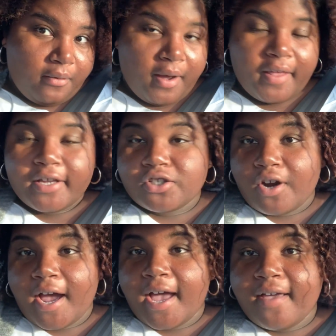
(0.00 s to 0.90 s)
while I
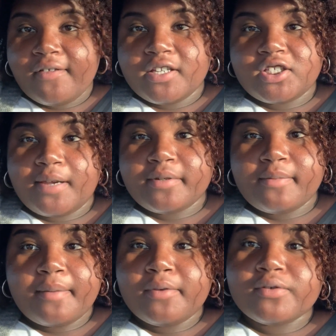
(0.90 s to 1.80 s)
drive and jam to
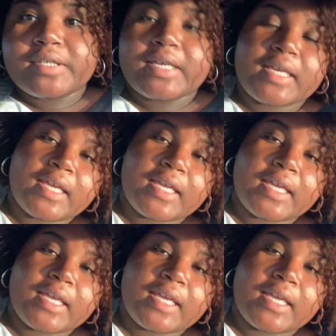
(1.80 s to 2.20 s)
my music,